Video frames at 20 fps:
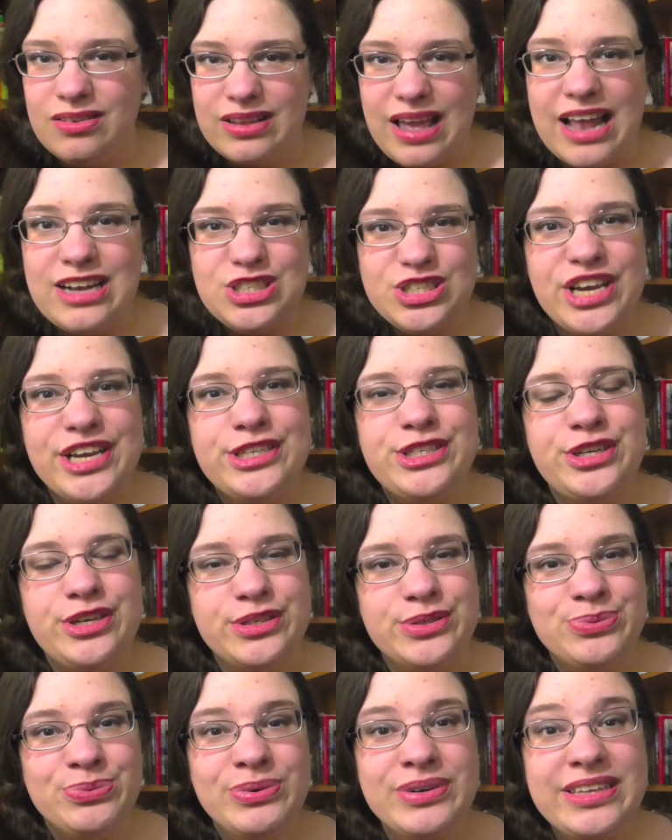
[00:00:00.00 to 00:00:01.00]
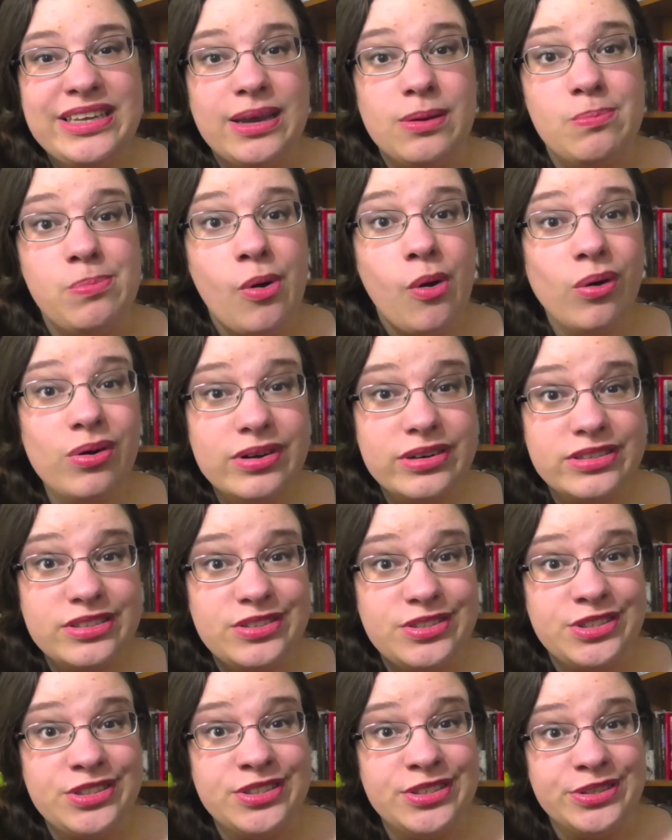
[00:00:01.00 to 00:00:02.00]
education is really
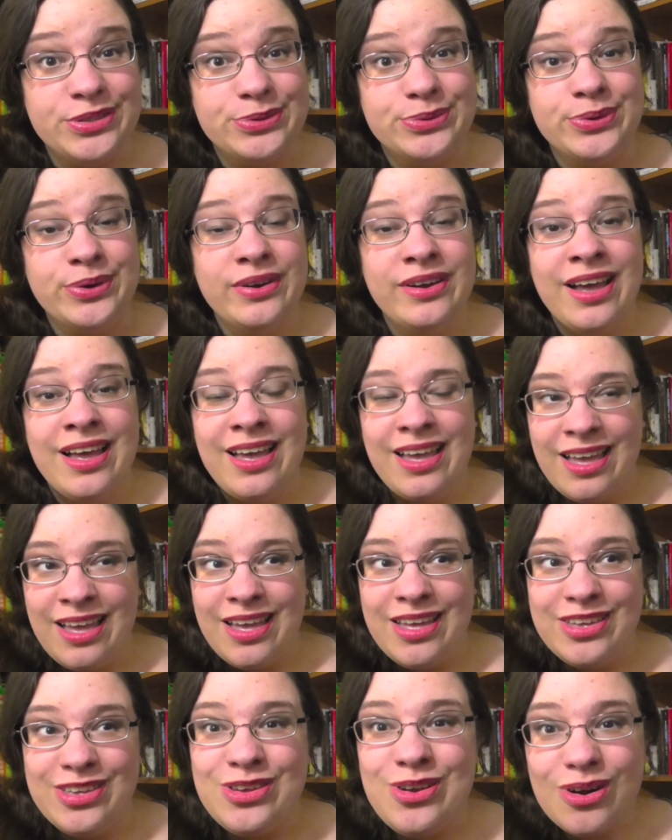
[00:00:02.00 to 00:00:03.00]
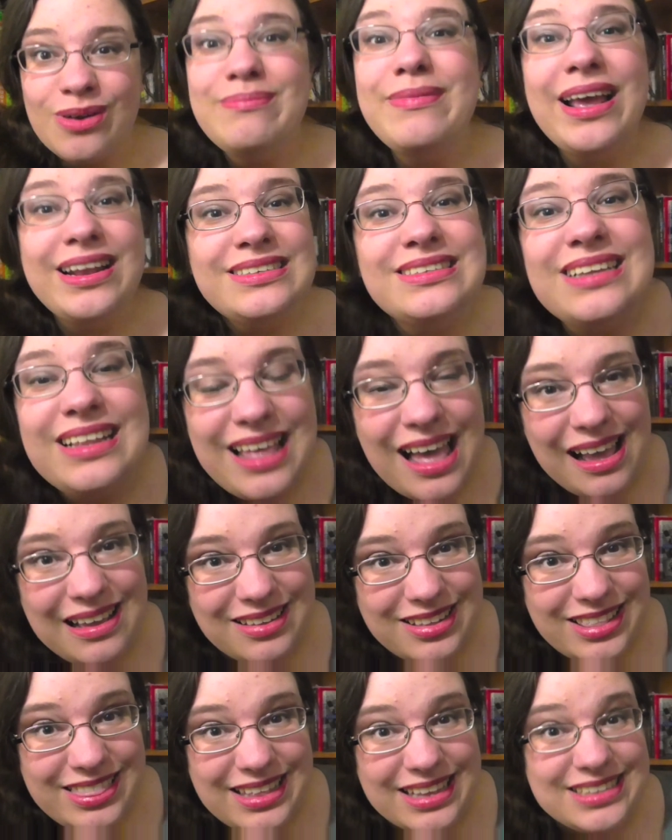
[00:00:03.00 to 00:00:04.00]
important to you. Your mental
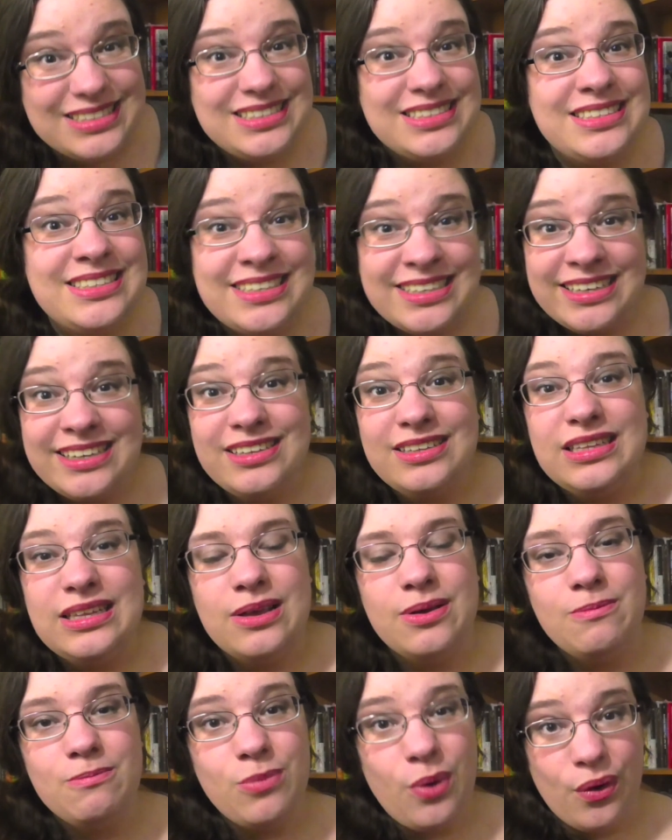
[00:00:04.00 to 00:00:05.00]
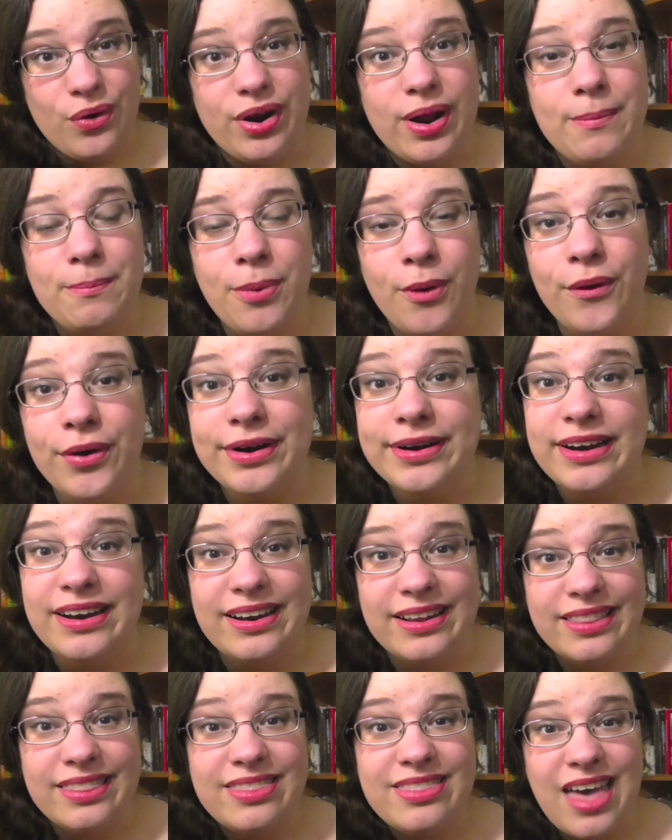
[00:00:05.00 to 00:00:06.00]
health is still more
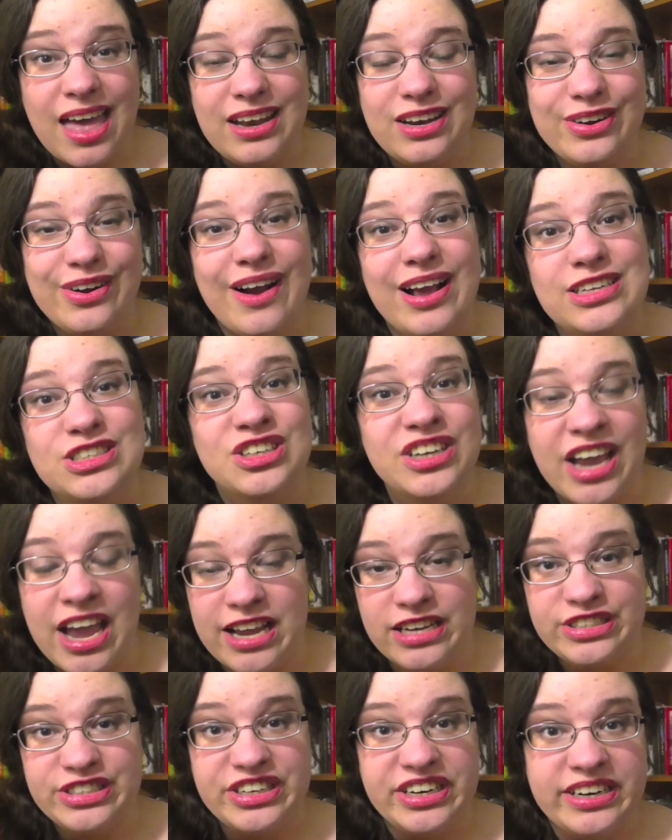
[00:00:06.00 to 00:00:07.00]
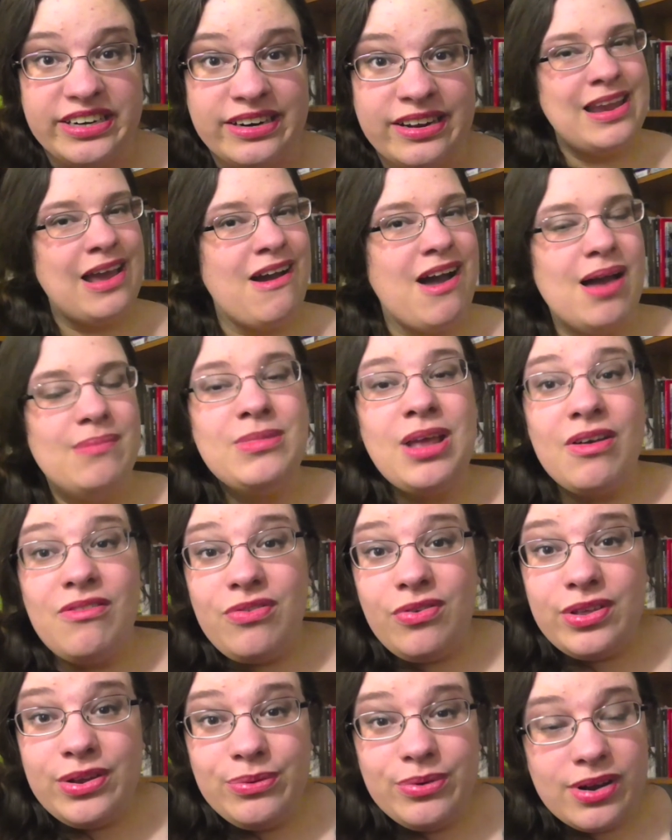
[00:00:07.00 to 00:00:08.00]
important than your education. Now, I'm not
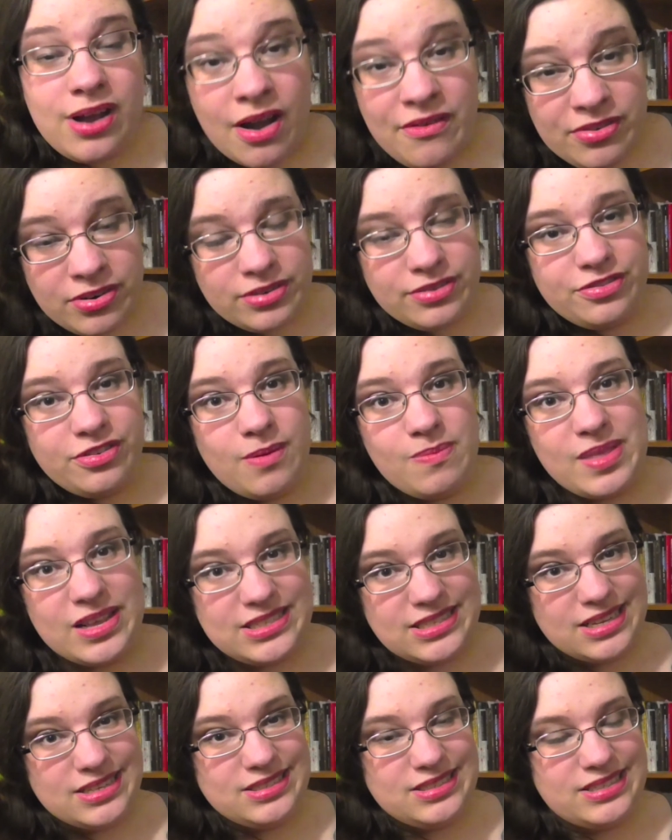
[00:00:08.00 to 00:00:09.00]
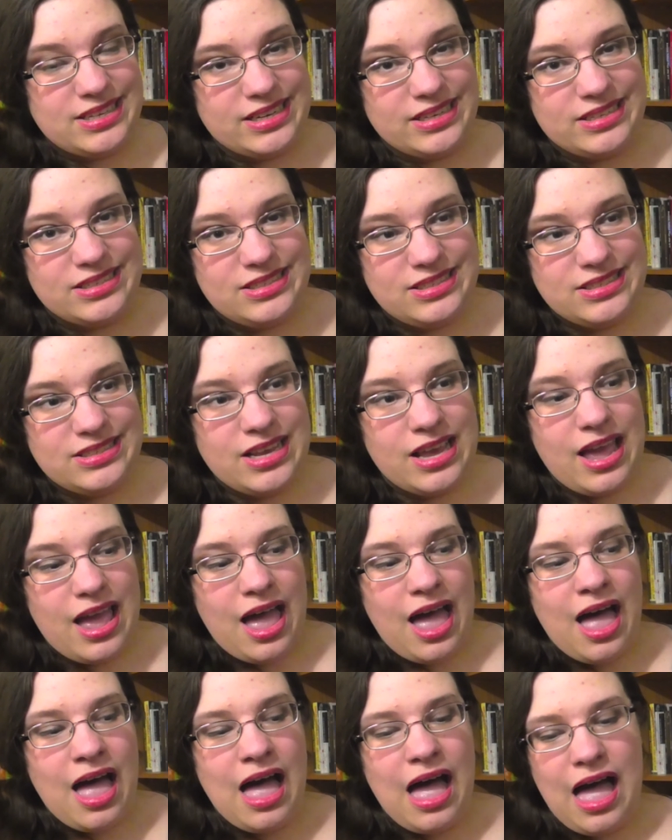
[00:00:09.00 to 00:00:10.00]
fully recovered from this instance.
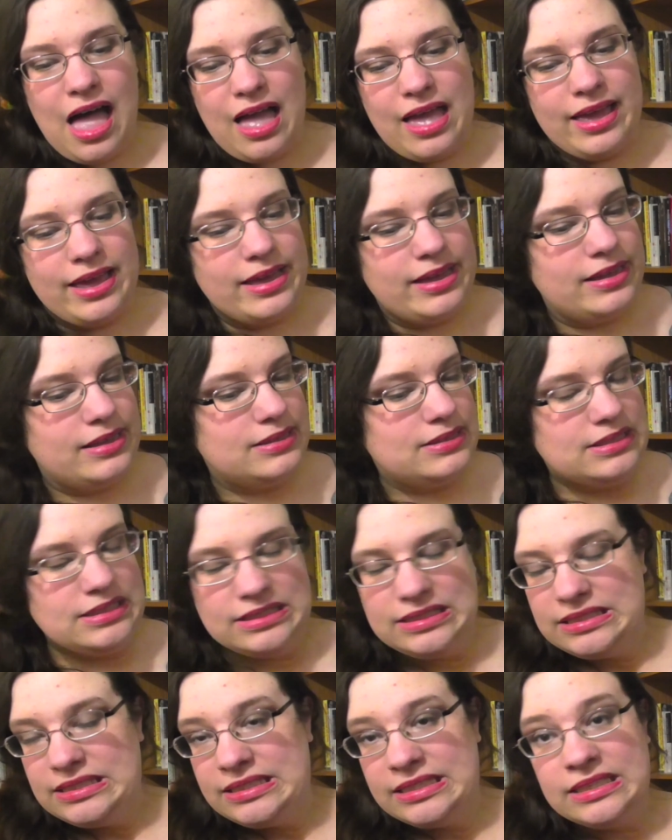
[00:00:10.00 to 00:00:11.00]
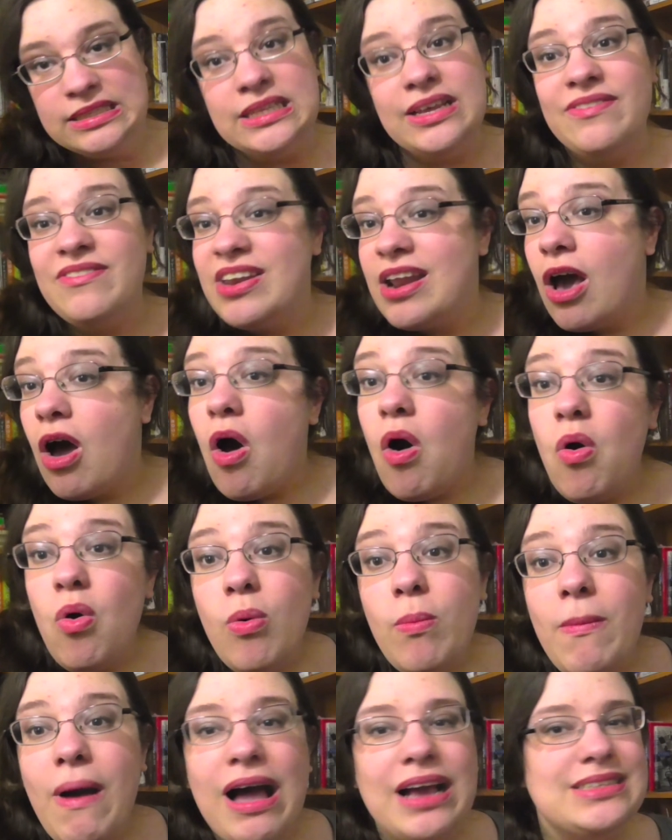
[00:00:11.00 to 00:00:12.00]
I still live at
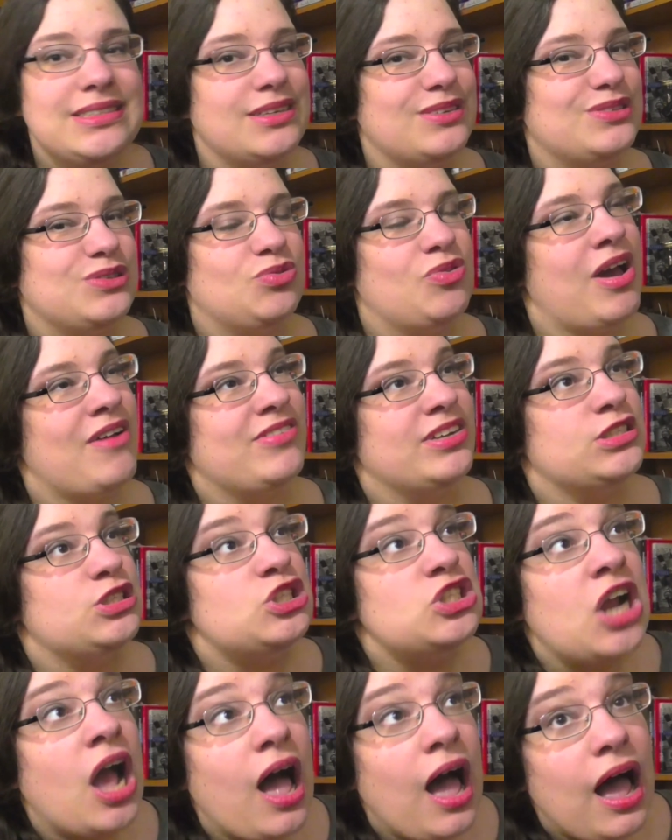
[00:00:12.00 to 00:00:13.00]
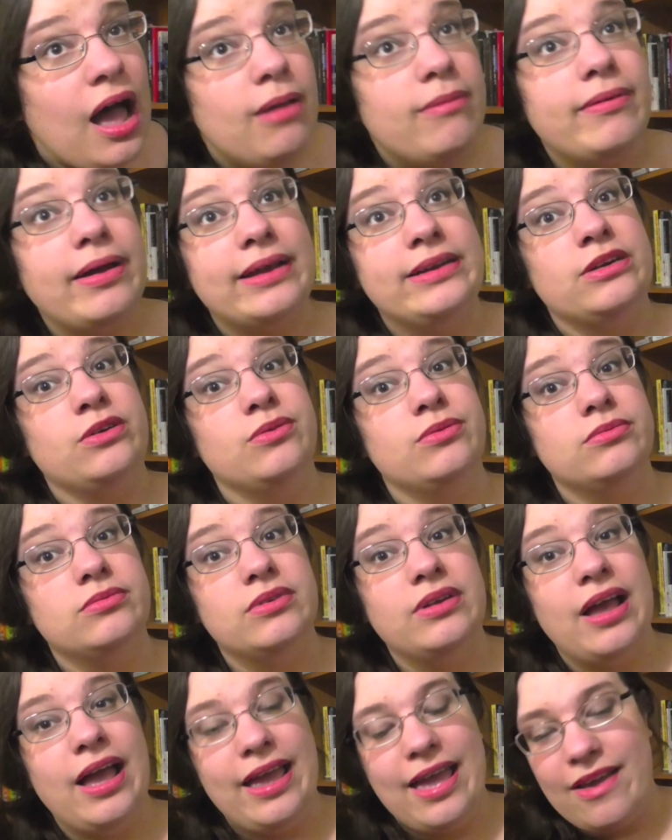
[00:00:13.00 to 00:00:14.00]
home. I still don't have a job.
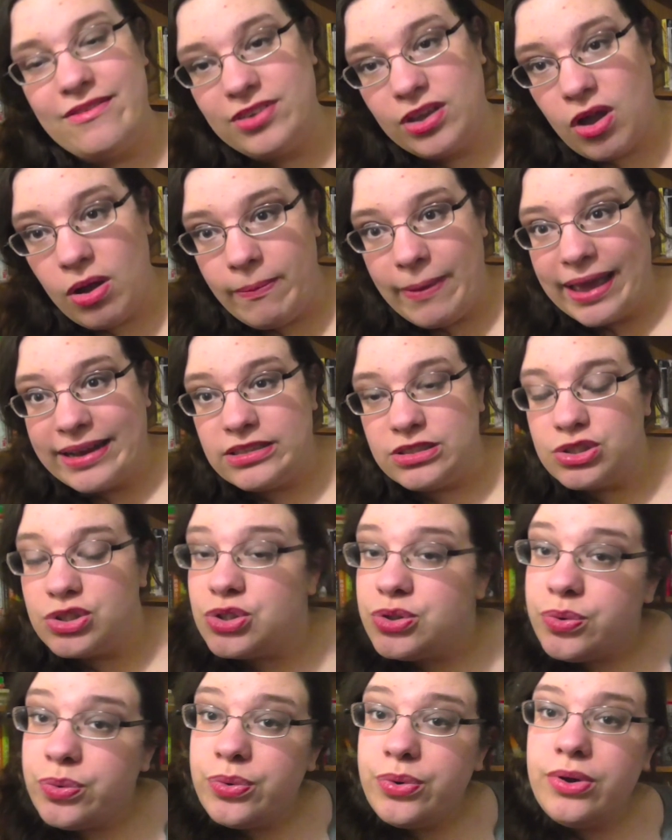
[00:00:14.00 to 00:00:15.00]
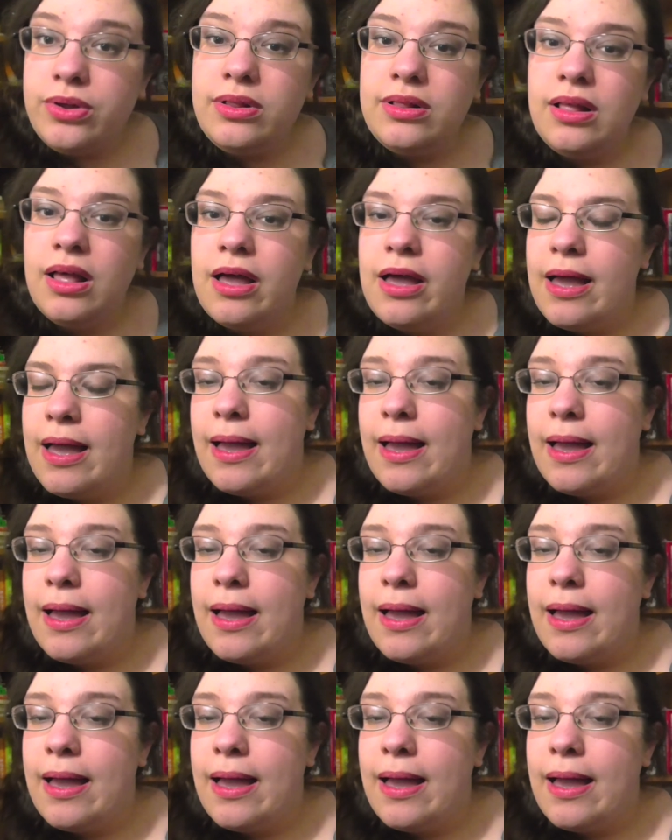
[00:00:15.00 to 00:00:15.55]
I haven't gone back to school,